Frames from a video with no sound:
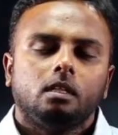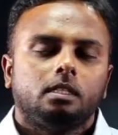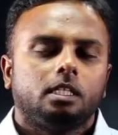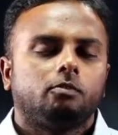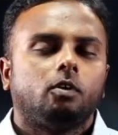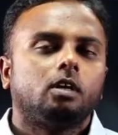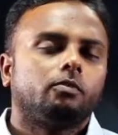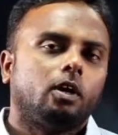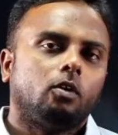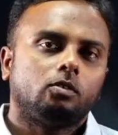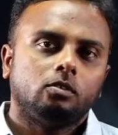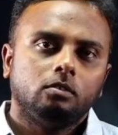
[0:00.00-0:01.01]
Then what we
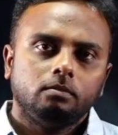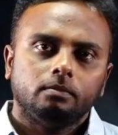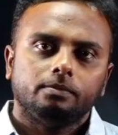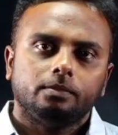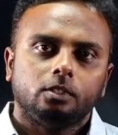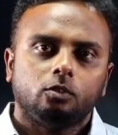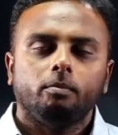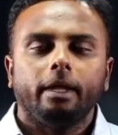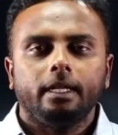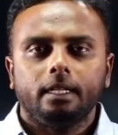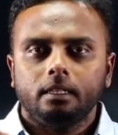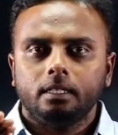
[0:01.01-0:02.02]
have to do? To
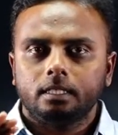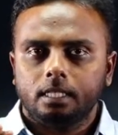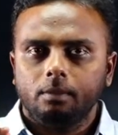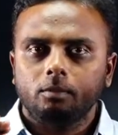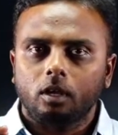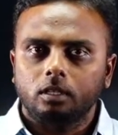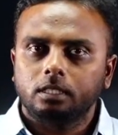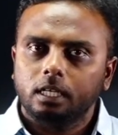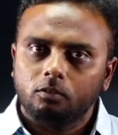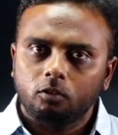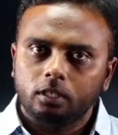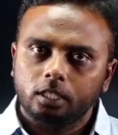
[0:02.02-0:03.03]
maintain the same constant
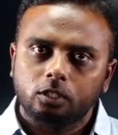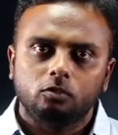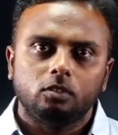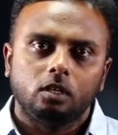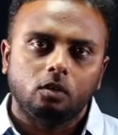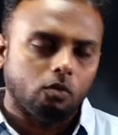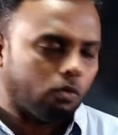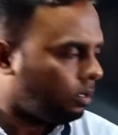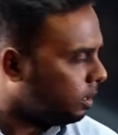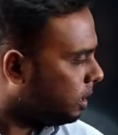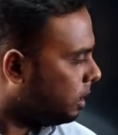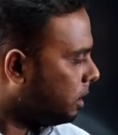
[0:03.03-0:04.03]
voltage to the load,
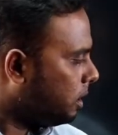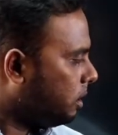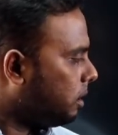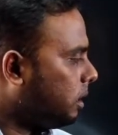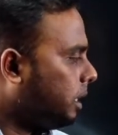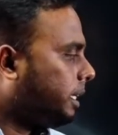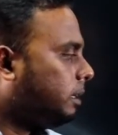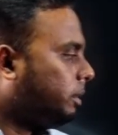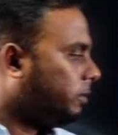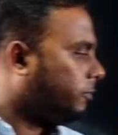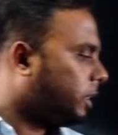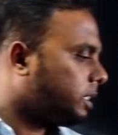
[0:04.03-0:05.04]
little bit
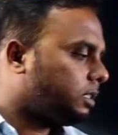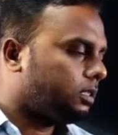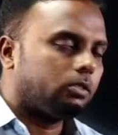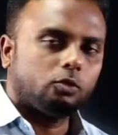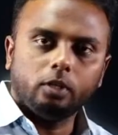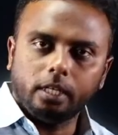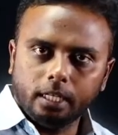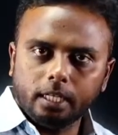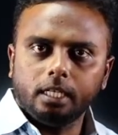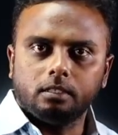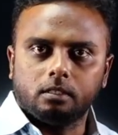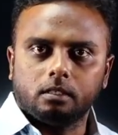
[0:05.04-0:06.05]
flux should
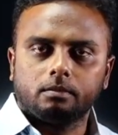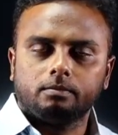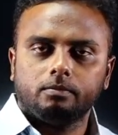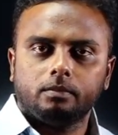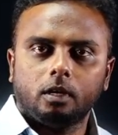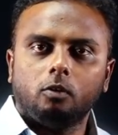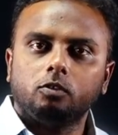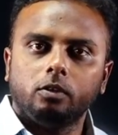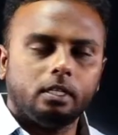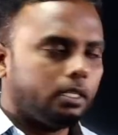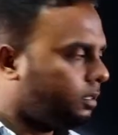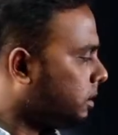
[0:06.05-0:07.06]
increase. How to
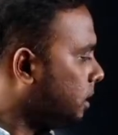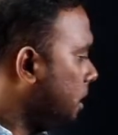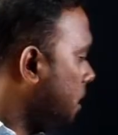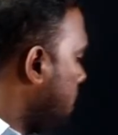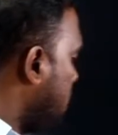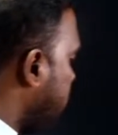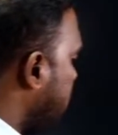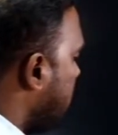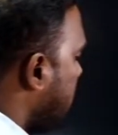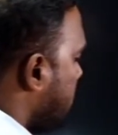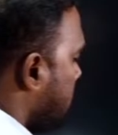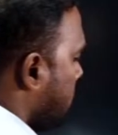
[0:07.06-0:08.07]
increase? Now
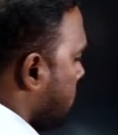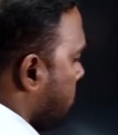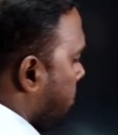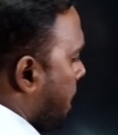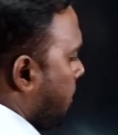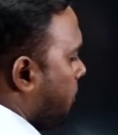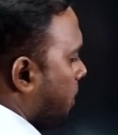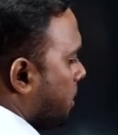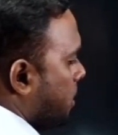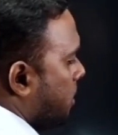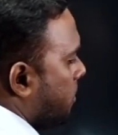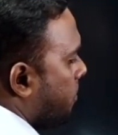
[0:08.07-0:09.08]
increase the main
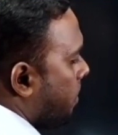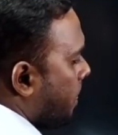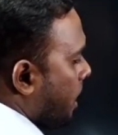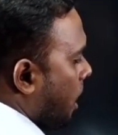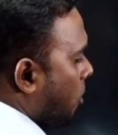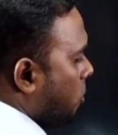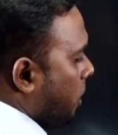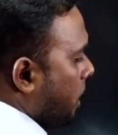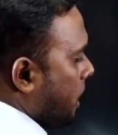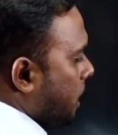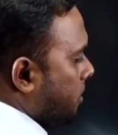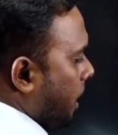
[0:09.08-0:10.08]
flux. How to
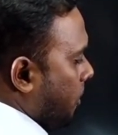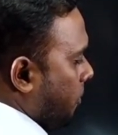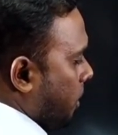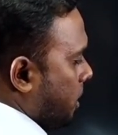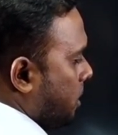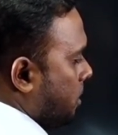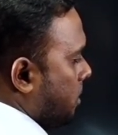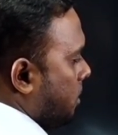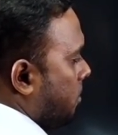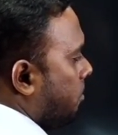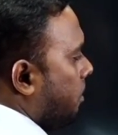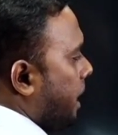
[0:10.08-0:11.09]
increase main flux?
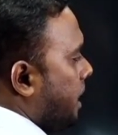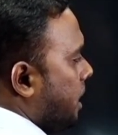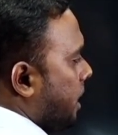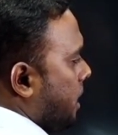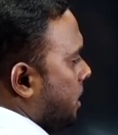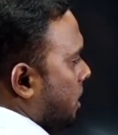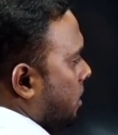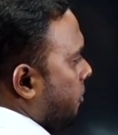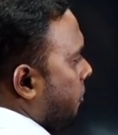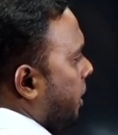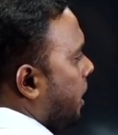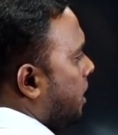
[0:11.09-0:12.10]
By increasing
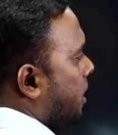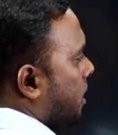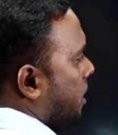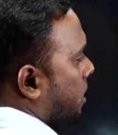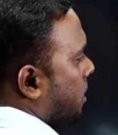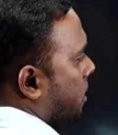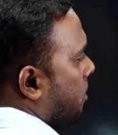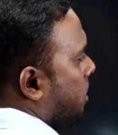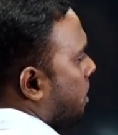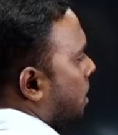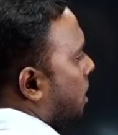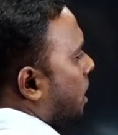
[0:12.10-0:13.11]
field current.
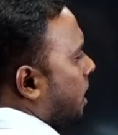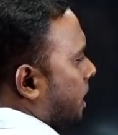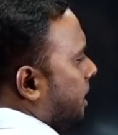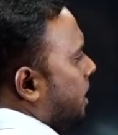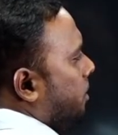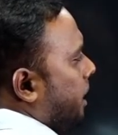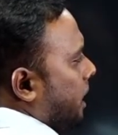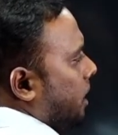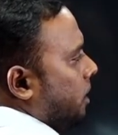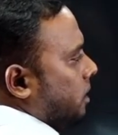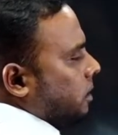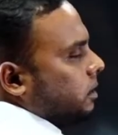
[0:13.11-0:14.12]
Little bit
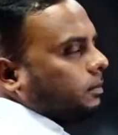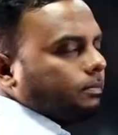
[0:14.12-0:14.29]
increase.